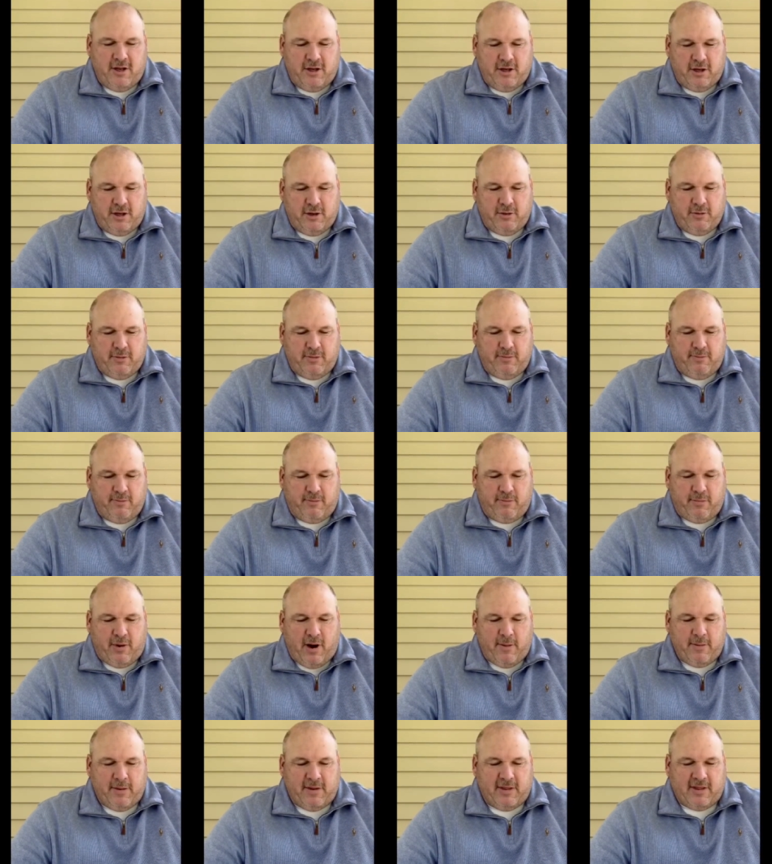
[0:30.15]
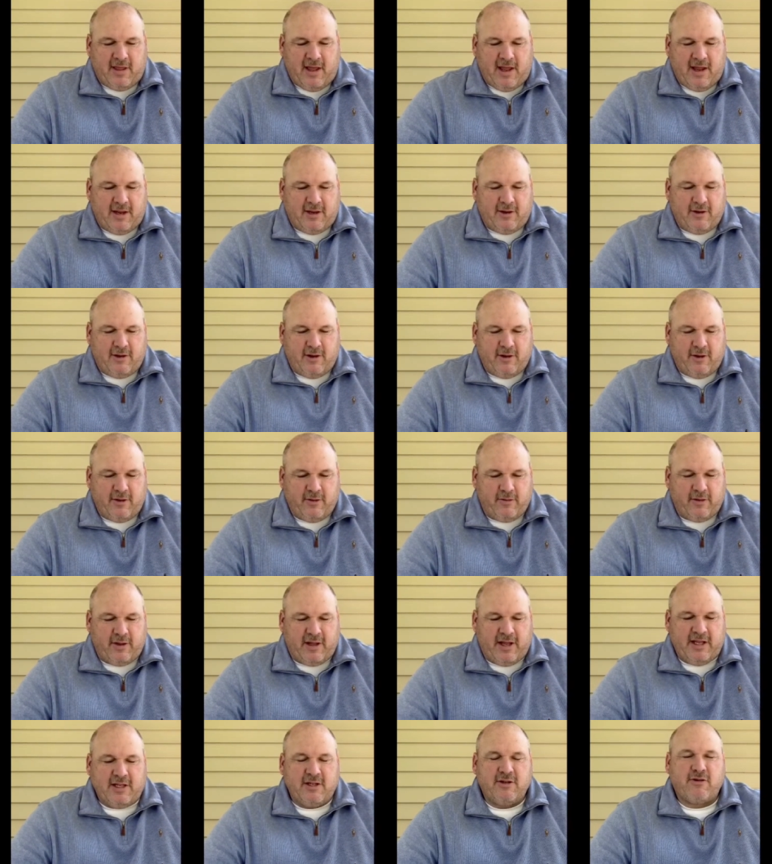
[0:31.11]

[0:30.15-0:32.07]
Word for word: you'd probably think he's